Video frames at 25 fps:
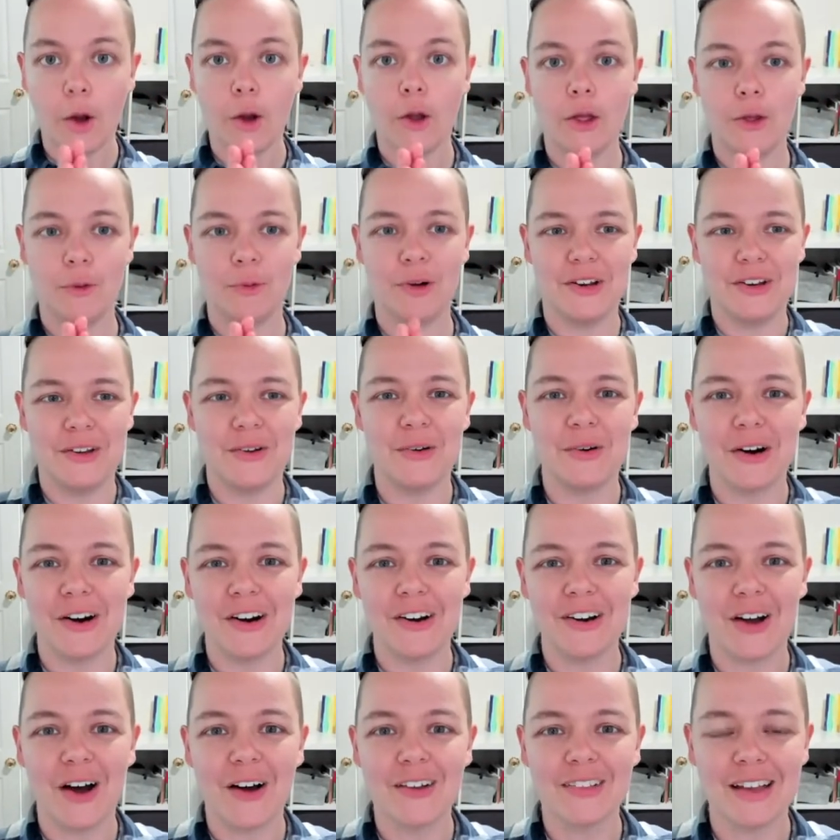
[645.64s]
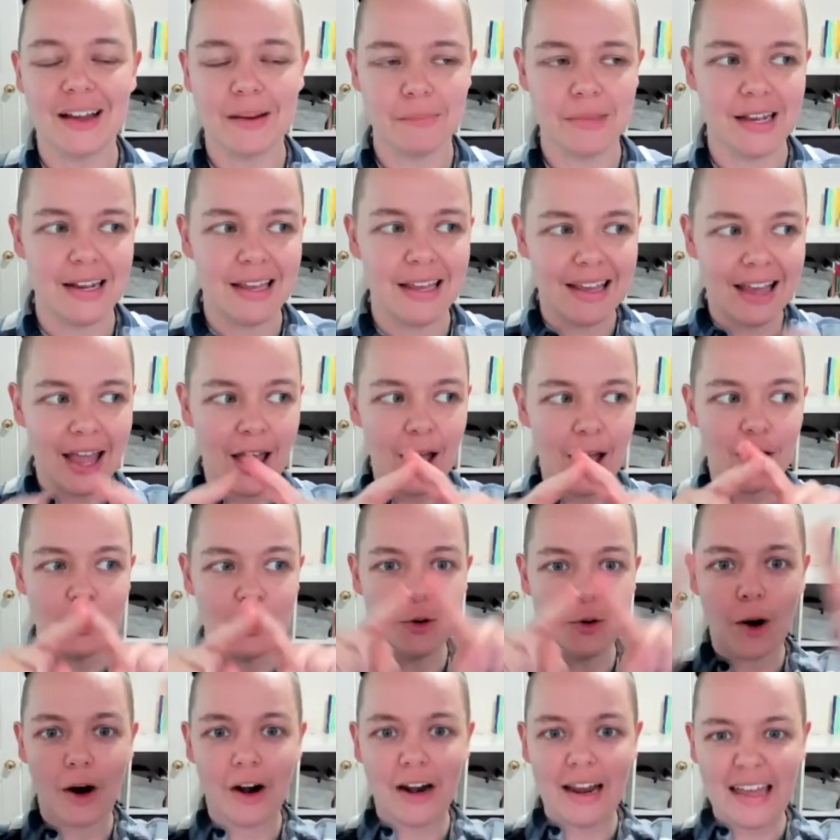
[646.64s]
When you are in an online meeting, you
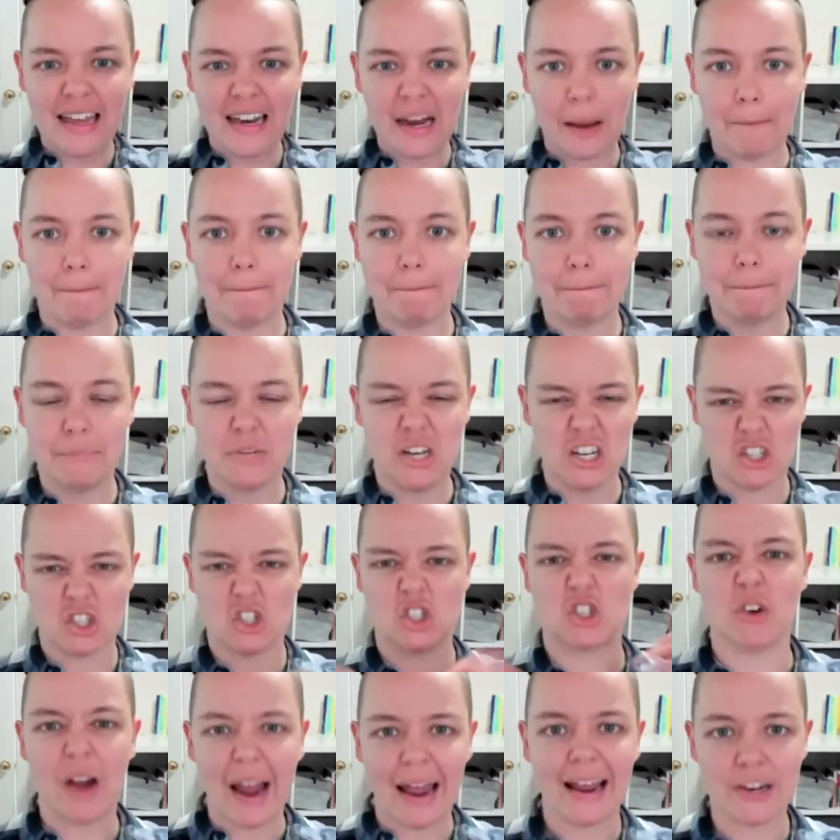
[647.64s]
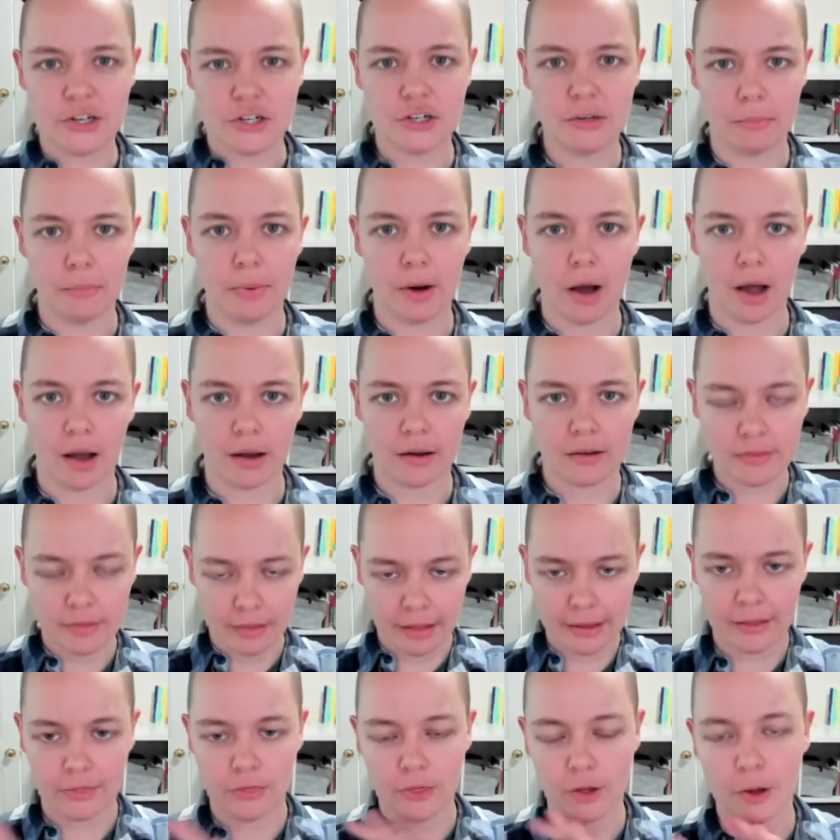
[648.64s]
are in a distraction box.
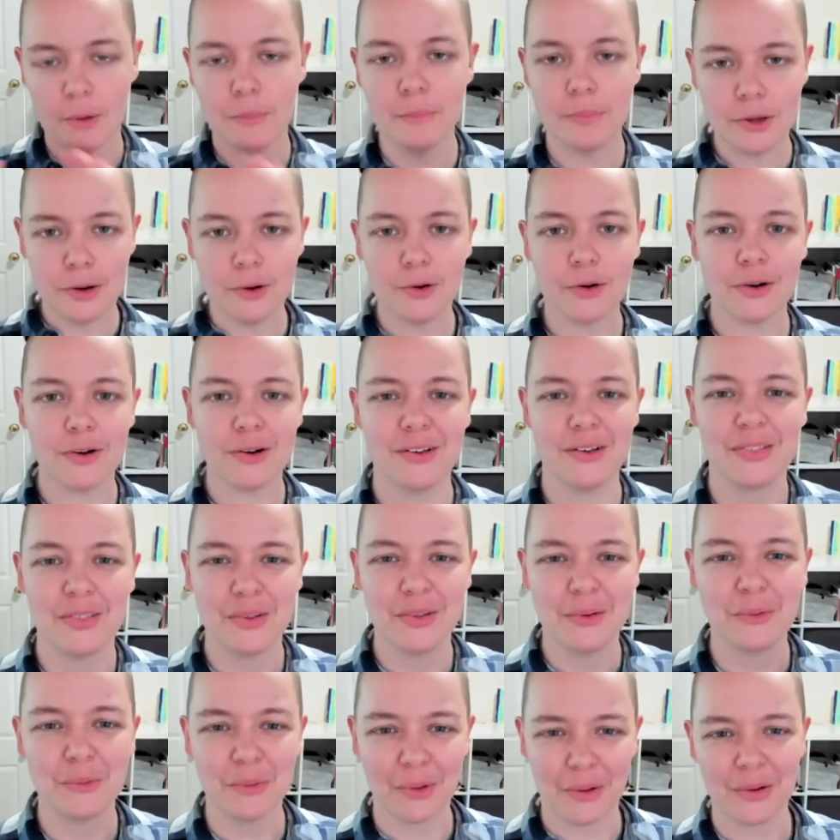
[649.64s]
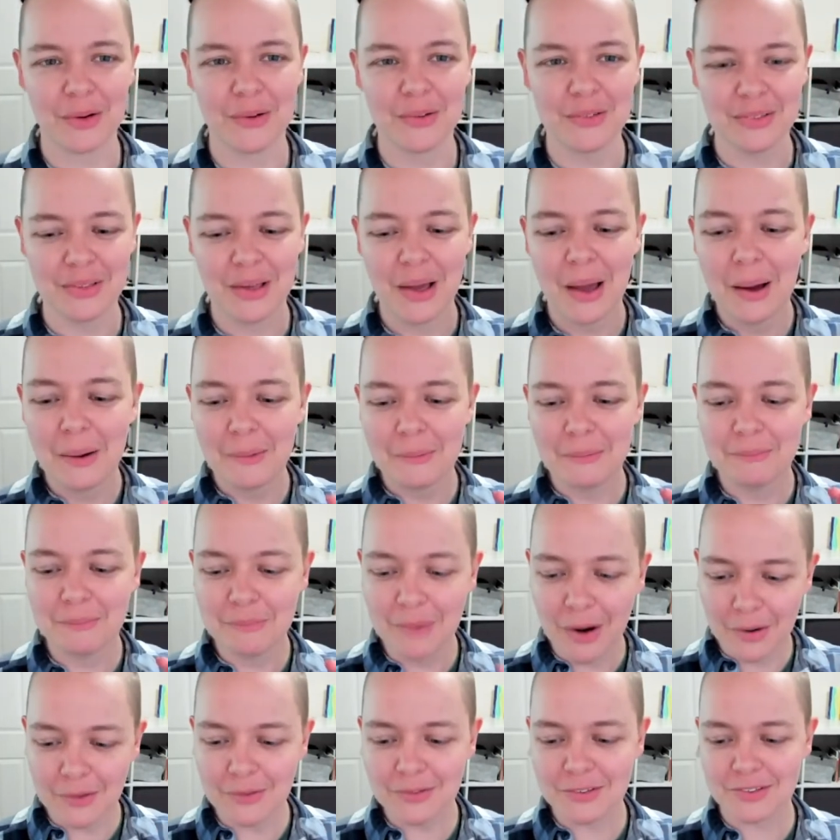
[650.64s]
Like, the computer is the world's
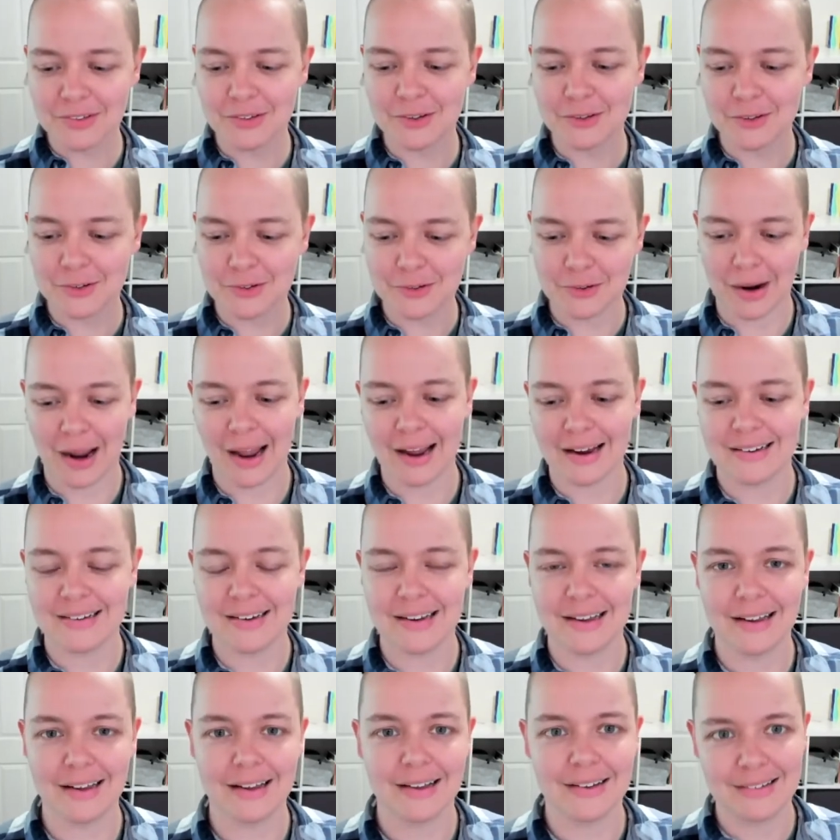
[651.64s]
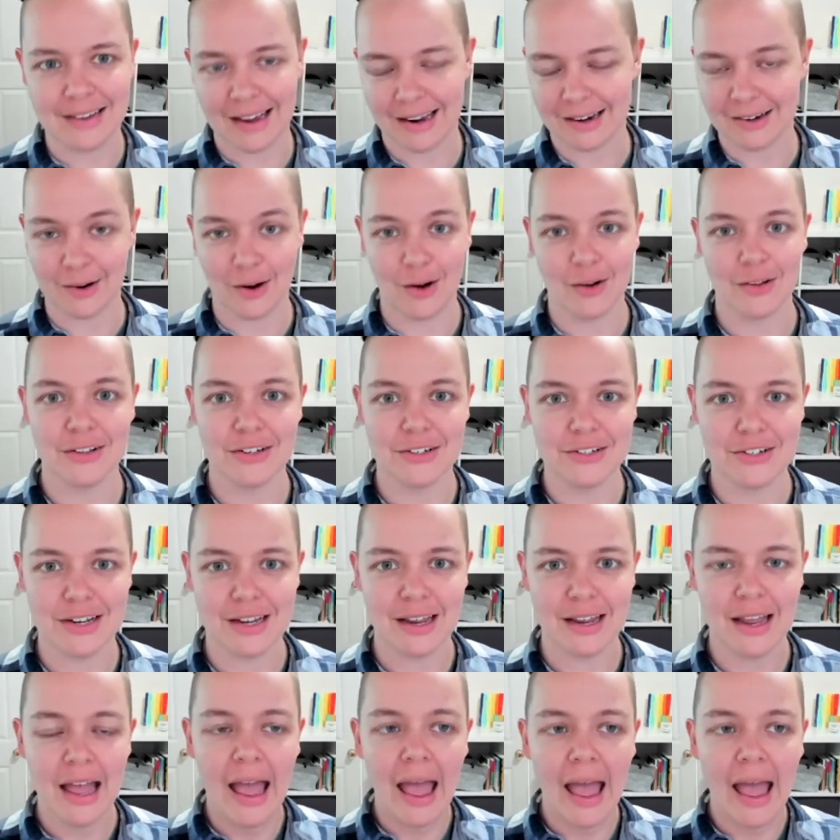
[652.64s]
most distracting technology.